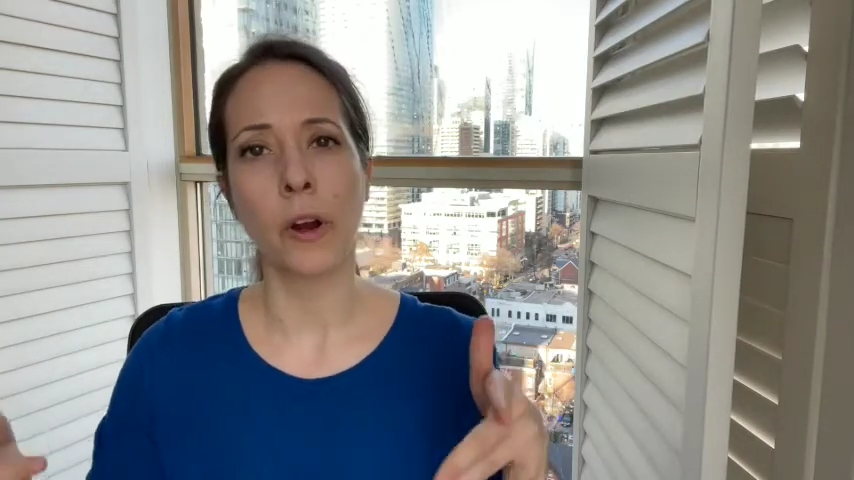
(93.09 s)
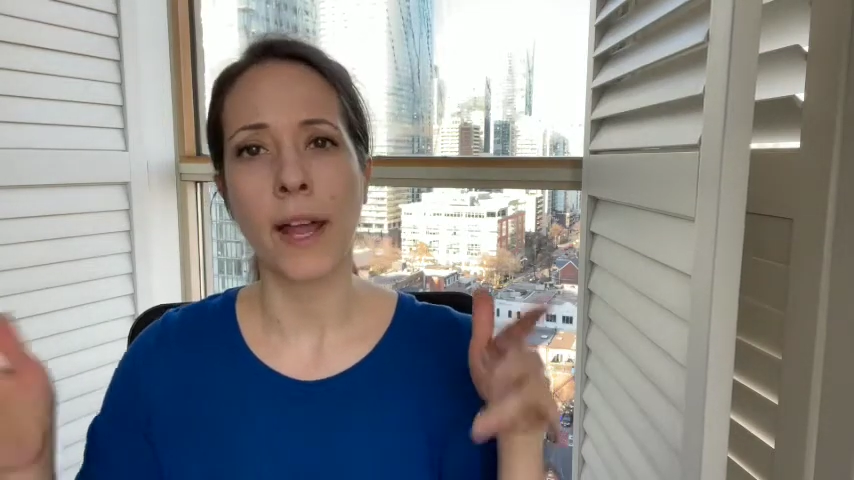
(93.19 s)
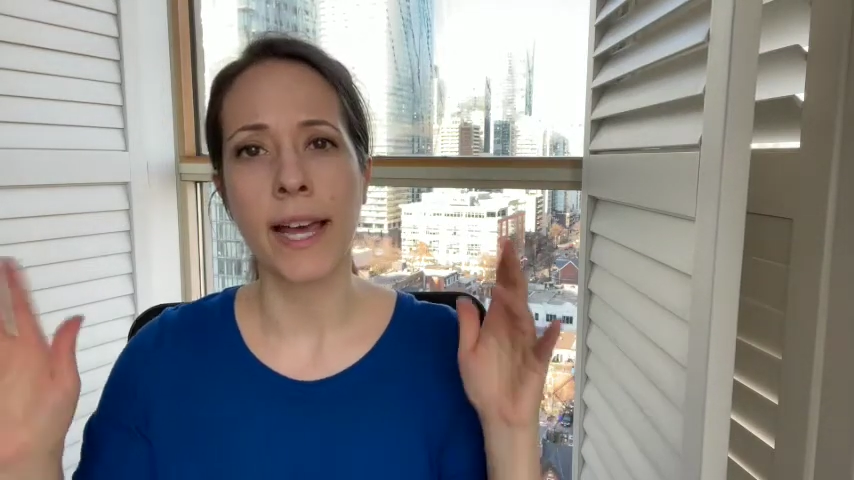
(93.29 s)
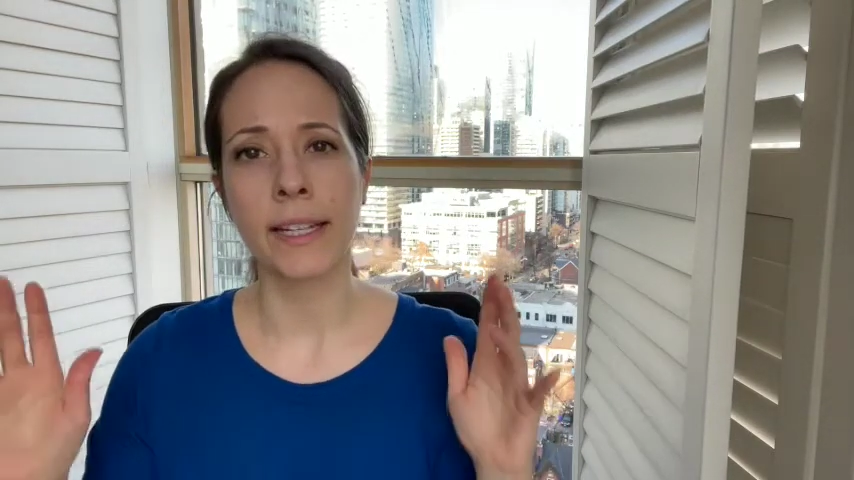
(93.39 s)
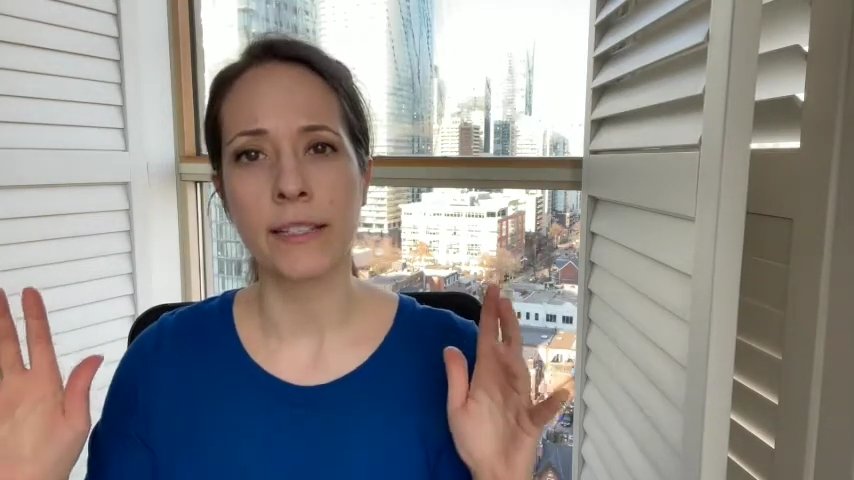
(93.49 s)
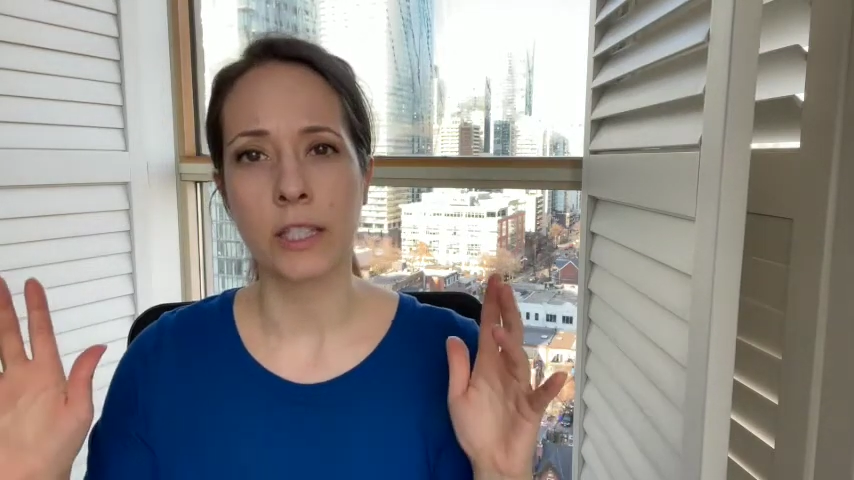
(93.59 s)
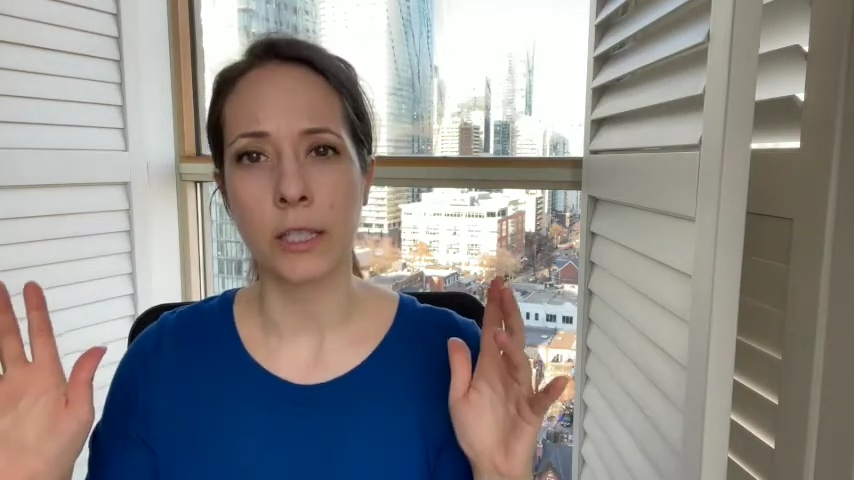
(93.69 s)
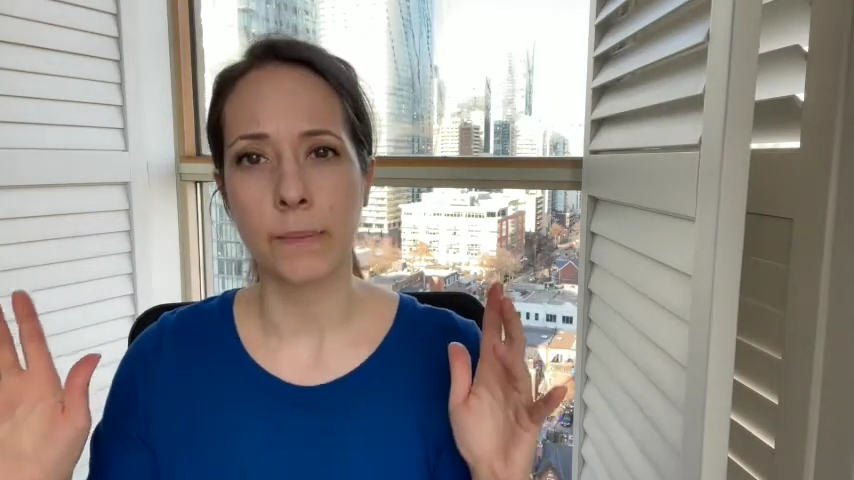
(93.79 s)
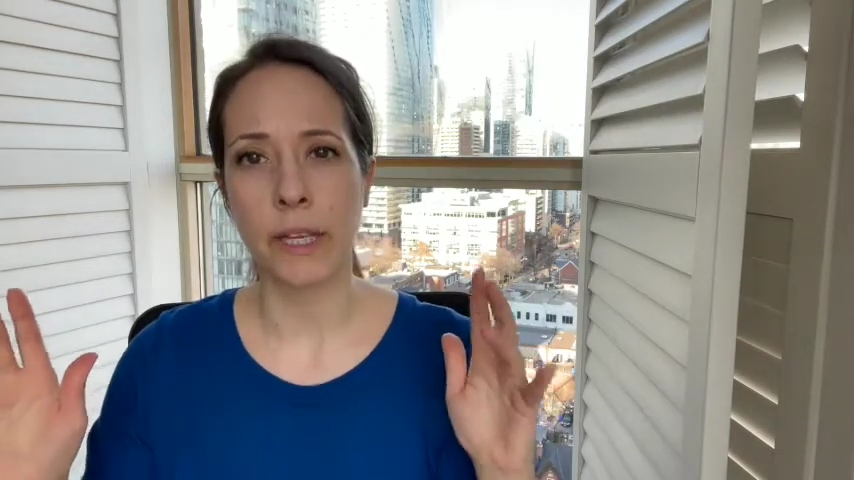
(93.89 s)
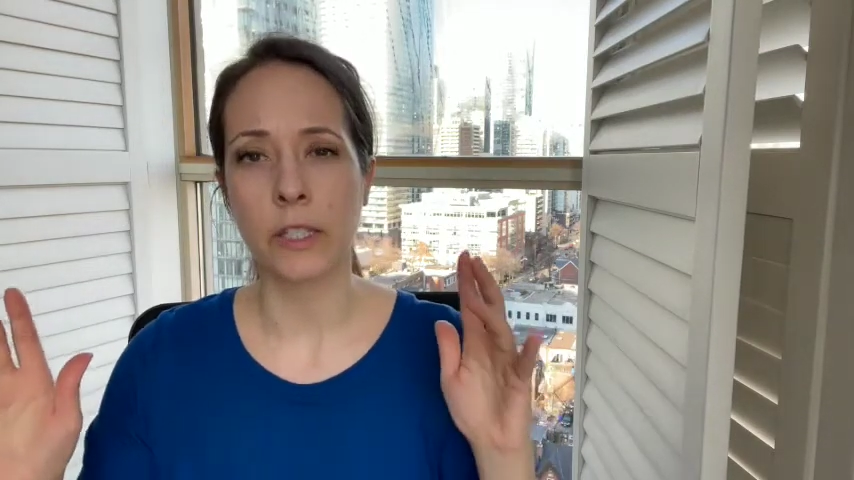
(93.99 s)
our head is in
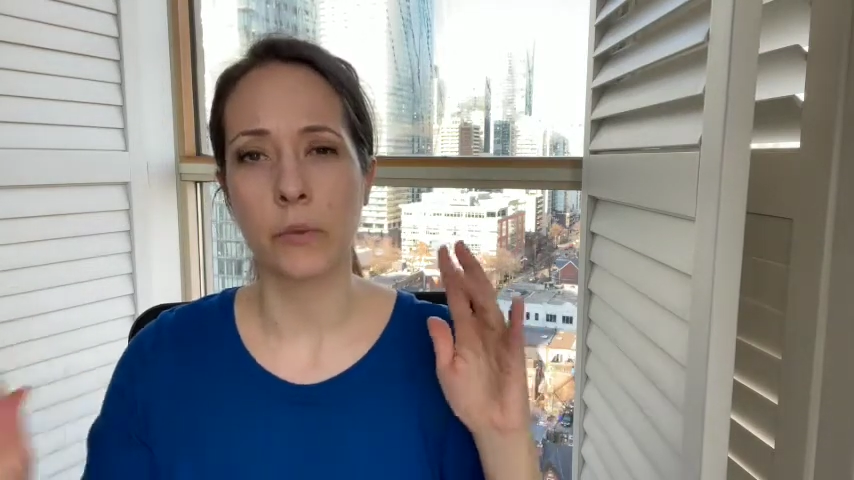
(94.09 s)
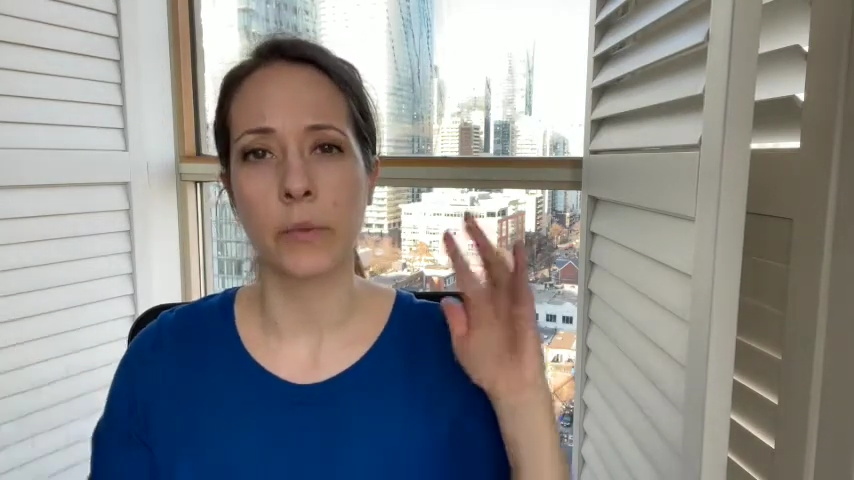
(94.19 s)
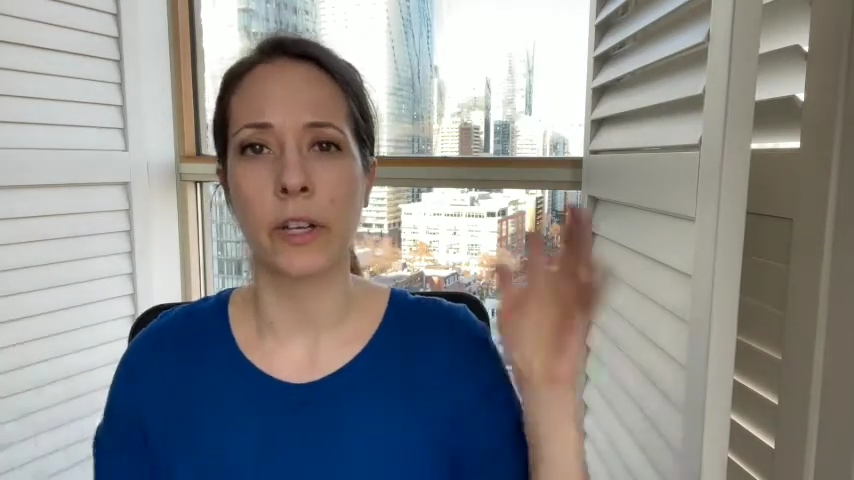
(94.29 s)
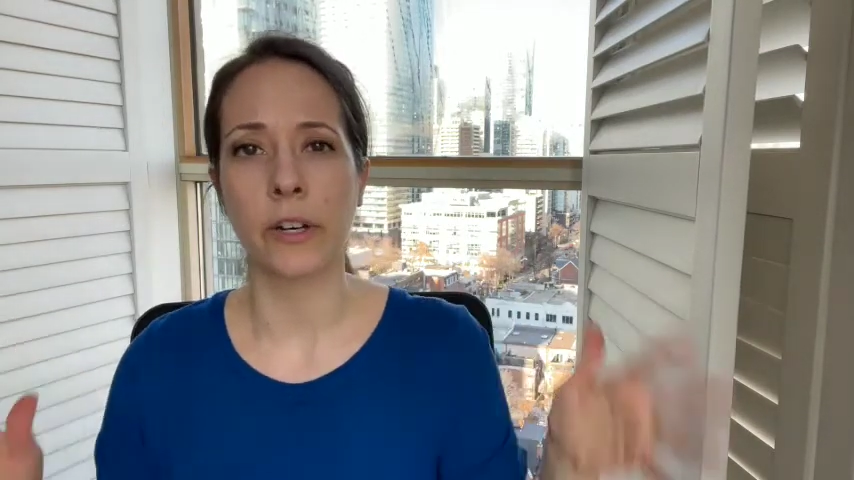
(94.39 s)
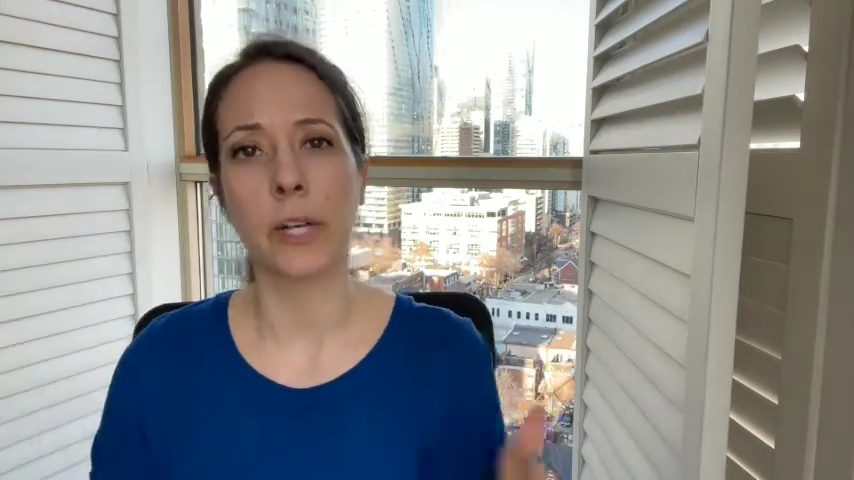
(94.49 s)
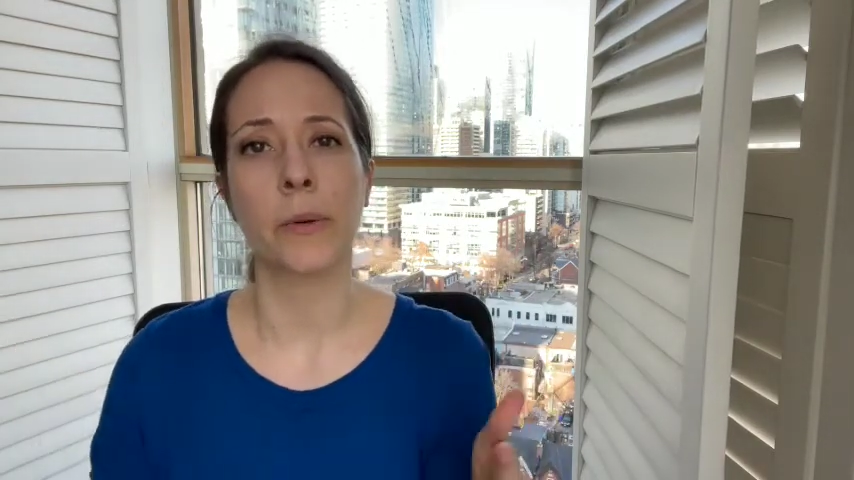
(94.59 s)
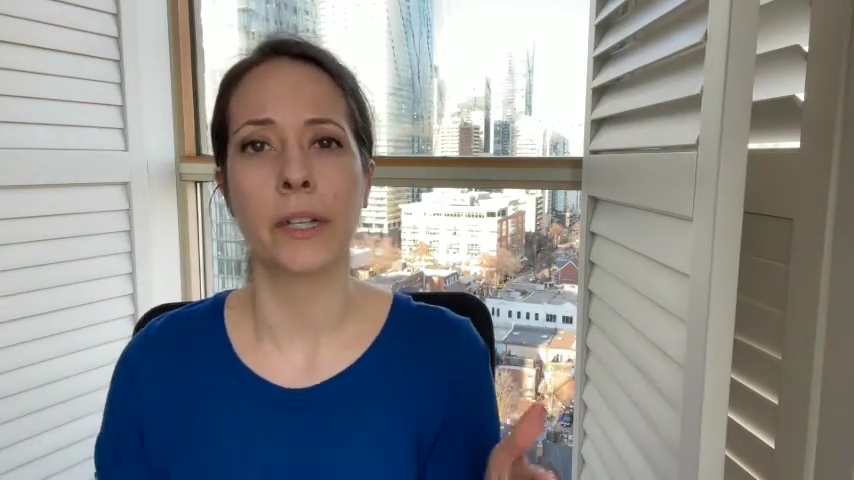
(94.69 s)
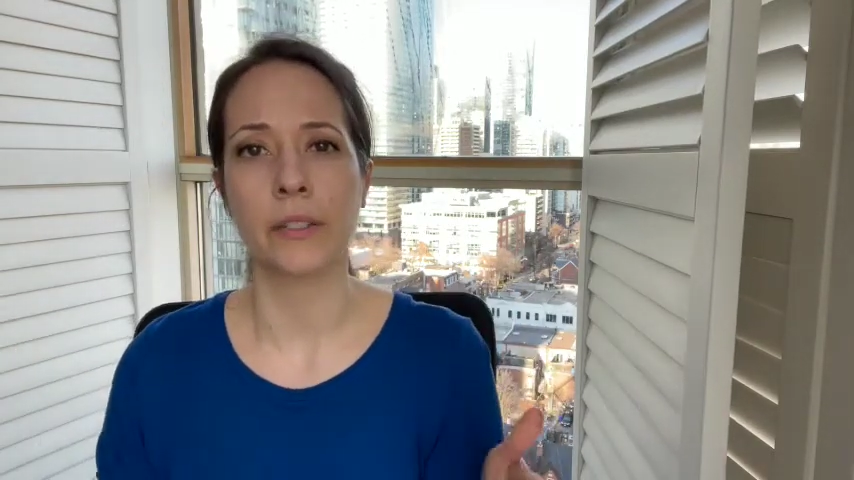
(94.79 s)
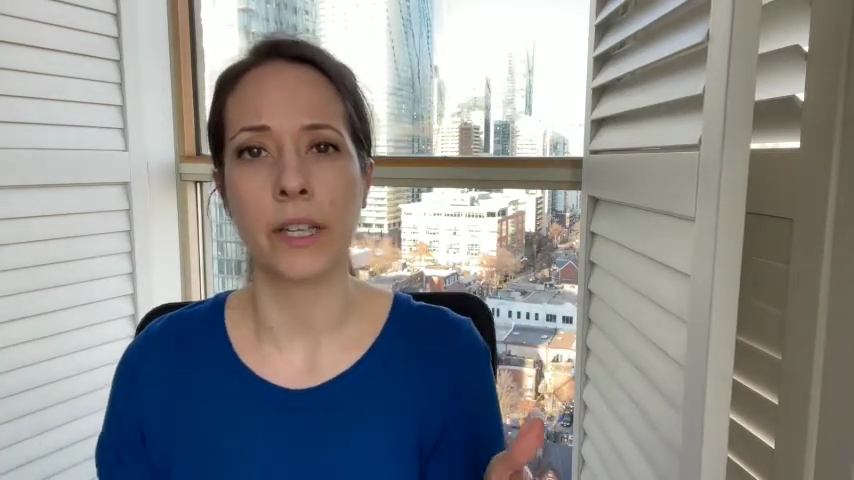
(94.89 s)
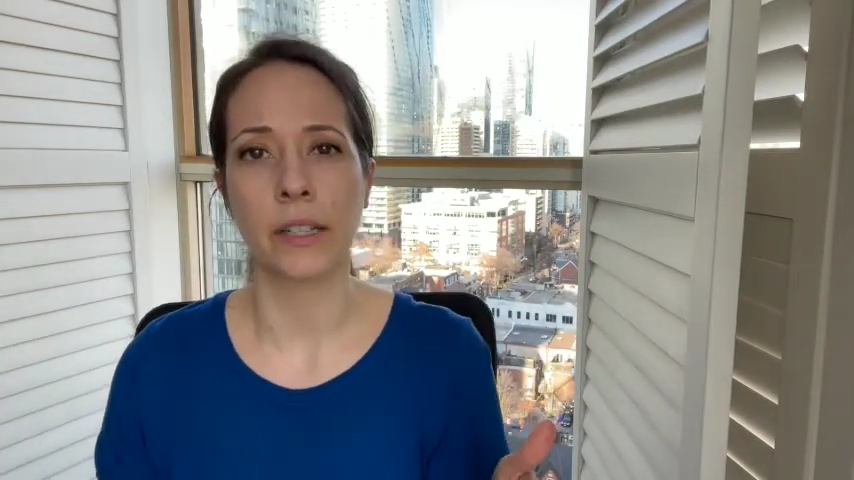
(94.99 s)
space without anyone
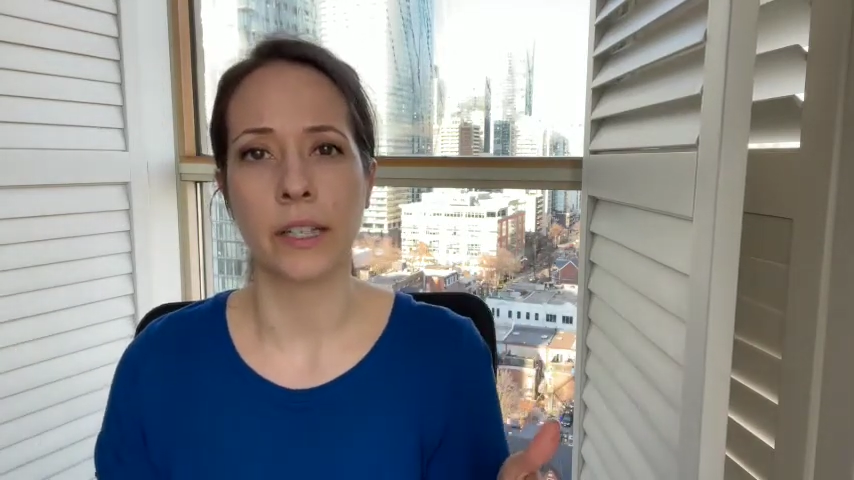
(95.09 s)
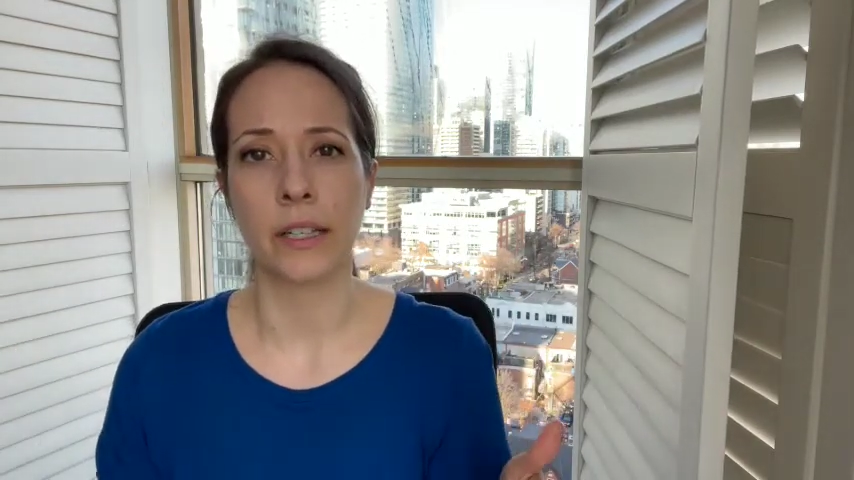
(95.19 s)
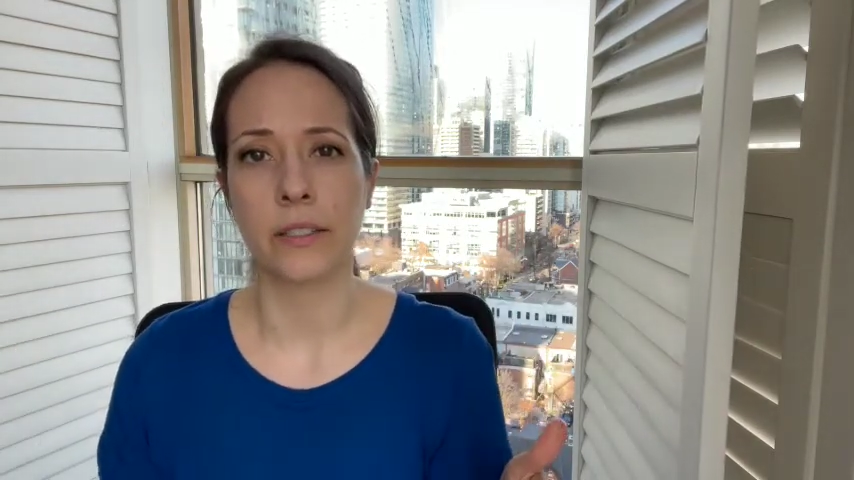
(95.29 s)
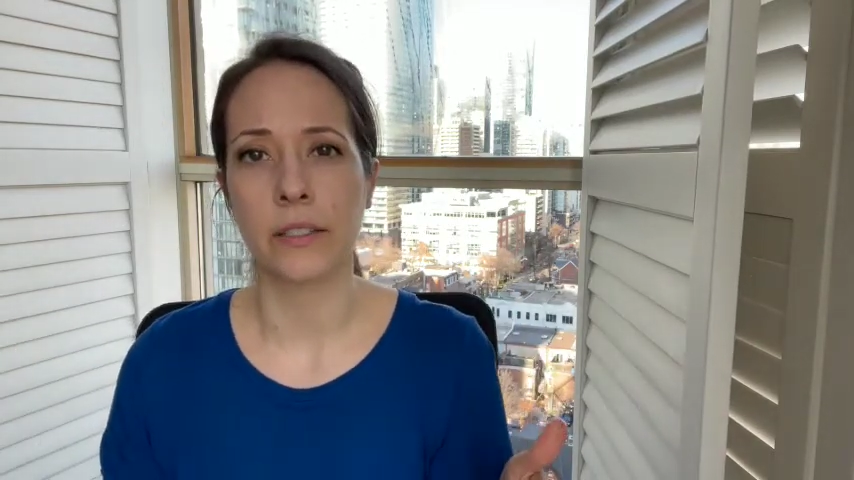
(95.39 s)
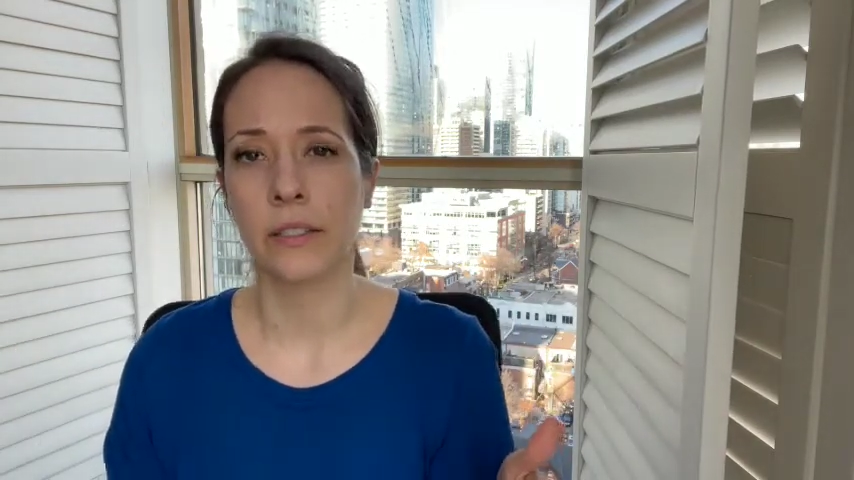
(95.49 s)
else telling us?